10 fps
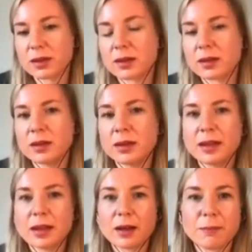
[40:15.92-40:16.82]
And
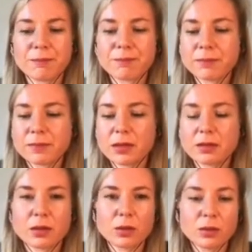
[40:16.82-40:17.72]

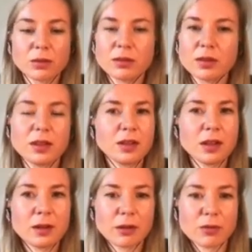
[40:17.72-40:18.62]
I'm just going to
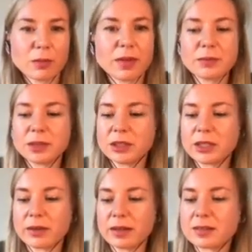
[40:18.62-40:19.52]
share, and I'm
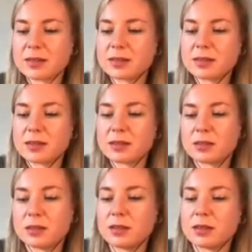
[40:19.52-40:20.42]
conscious of time, but
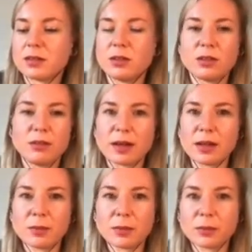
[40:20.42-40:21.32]
I'll just share, we
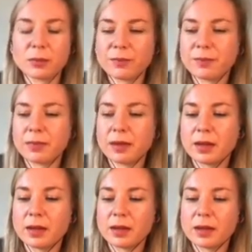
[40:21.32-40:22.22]
as part of
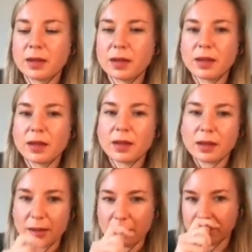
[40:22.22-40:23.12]
this report, we
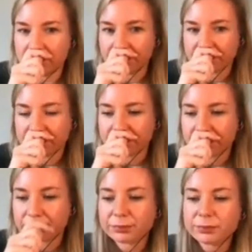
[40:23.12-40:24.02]
developed an open
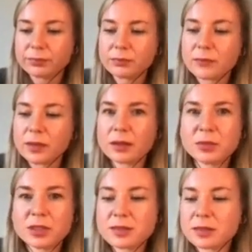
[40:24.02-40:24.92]
source
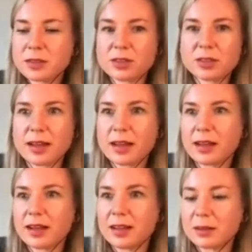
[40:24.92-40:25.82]
capability model to
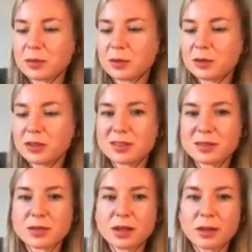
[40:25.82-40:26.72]
help governments
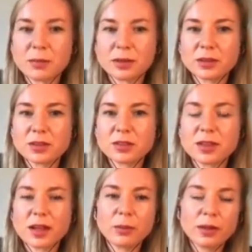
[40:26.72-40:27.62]
understand
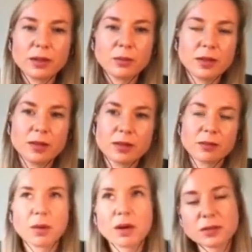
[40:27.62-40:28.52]
their capabilities and
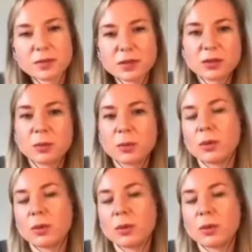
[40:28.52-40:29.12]
strengths.